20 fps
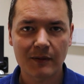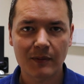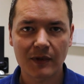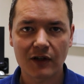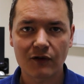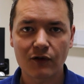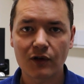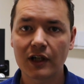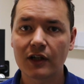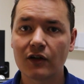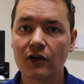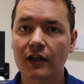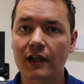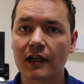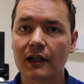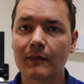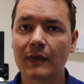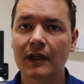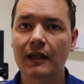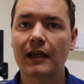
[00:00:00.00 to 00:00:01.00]
but you're really not
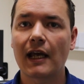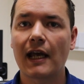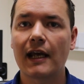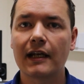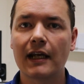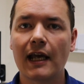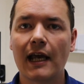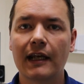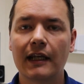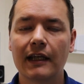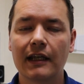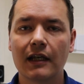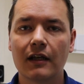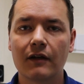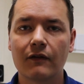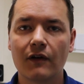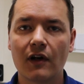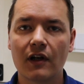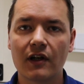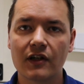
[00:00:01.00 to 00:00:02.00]
going to be getting any
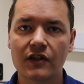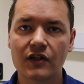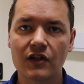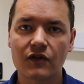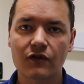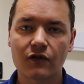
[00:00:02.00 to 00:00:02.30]
advantages